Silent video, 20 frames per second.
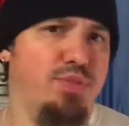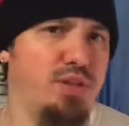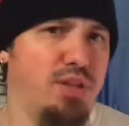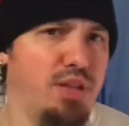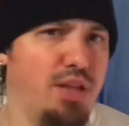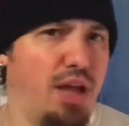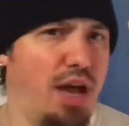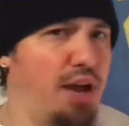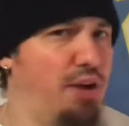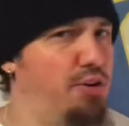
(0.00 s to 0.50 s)

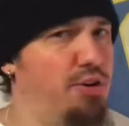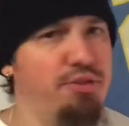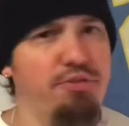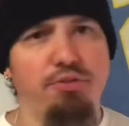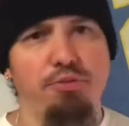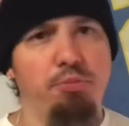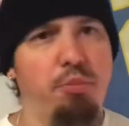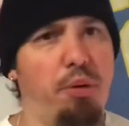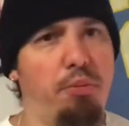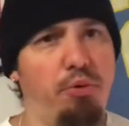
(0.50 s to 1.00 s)
I don't
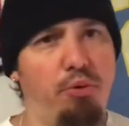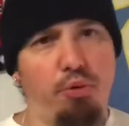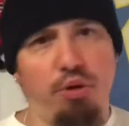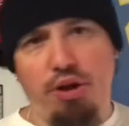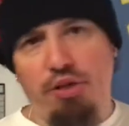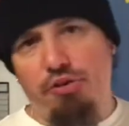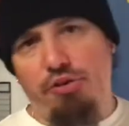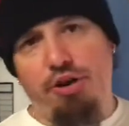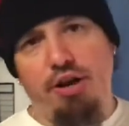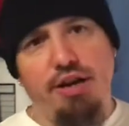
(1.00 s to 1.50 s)
even remember what
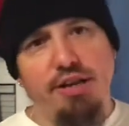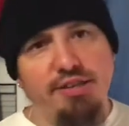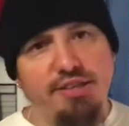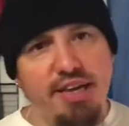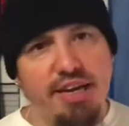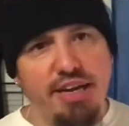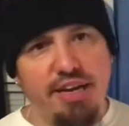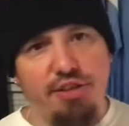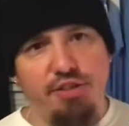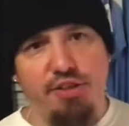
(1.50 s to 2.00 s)
other kind of
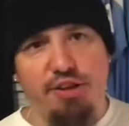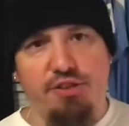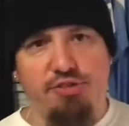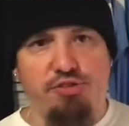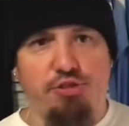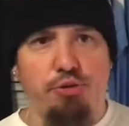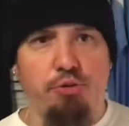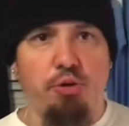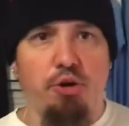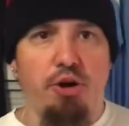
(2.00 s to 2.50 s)
zany things
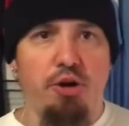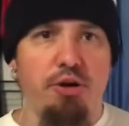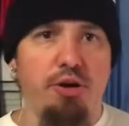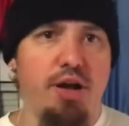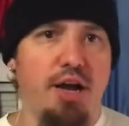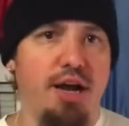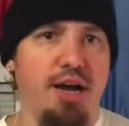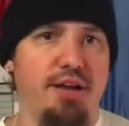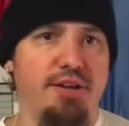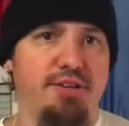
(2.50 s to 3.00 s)
there
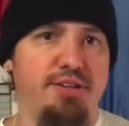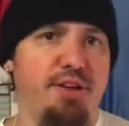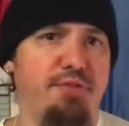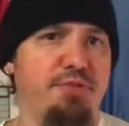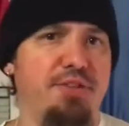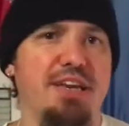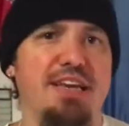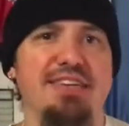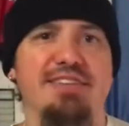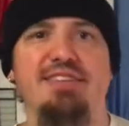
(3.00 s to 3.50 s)
were. Stuff
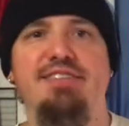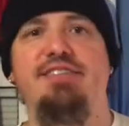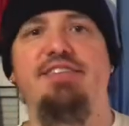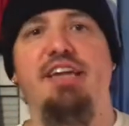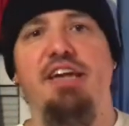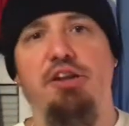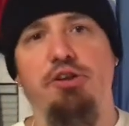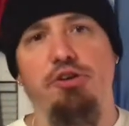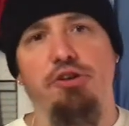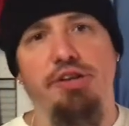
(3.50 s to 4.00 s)
that isn't
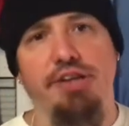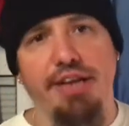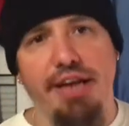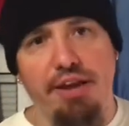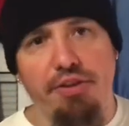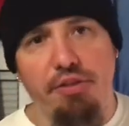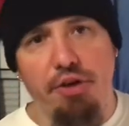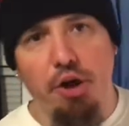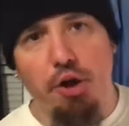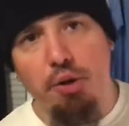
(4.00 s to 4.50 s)
standard
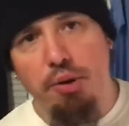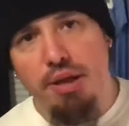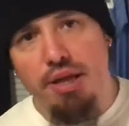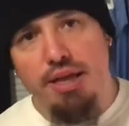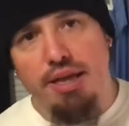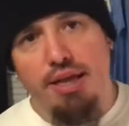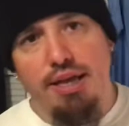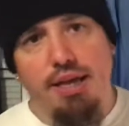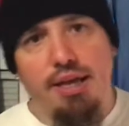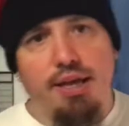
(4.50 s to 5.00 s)
today, though.
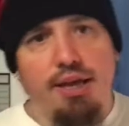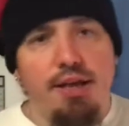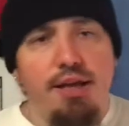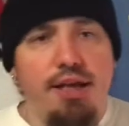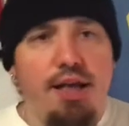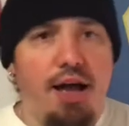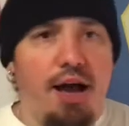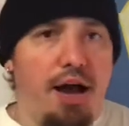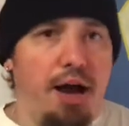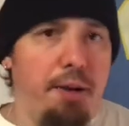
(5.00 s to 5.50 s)

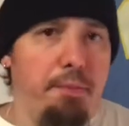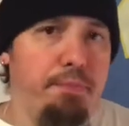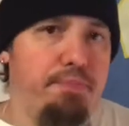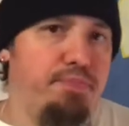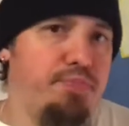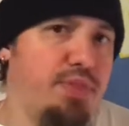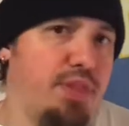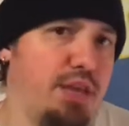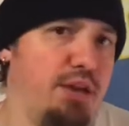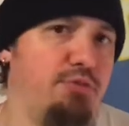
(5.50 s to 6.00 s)

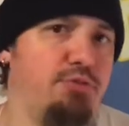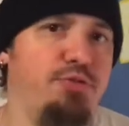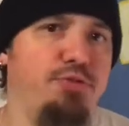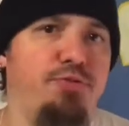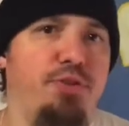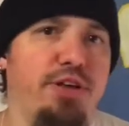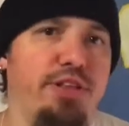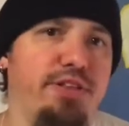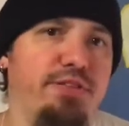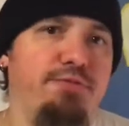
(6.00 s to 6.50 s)
It was a
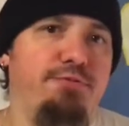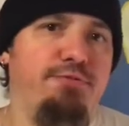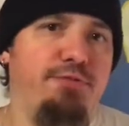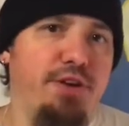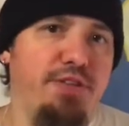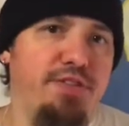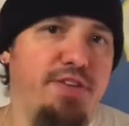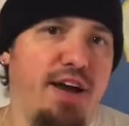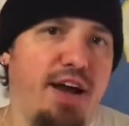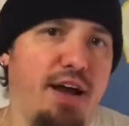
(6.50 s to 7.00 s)
fun
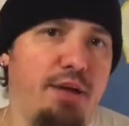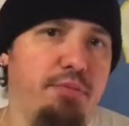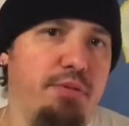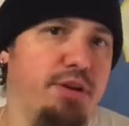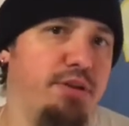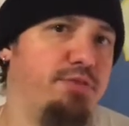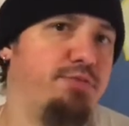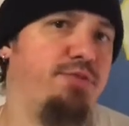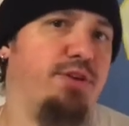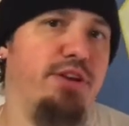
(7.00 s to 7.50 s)
time
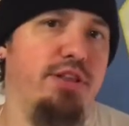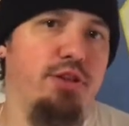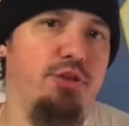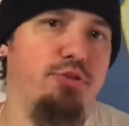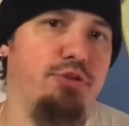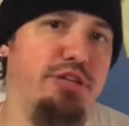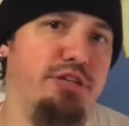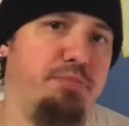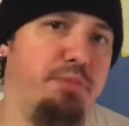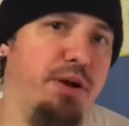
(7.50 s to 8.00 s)
and a fun
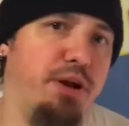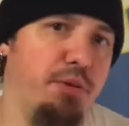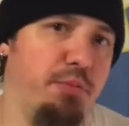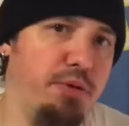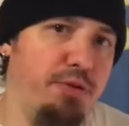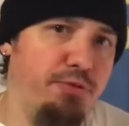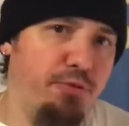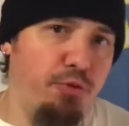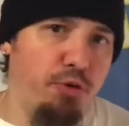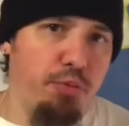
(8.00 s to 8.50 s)
little
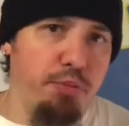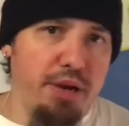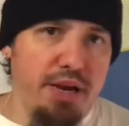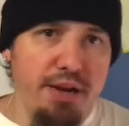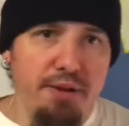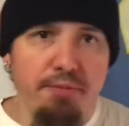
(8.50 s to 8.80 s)
experiment for me.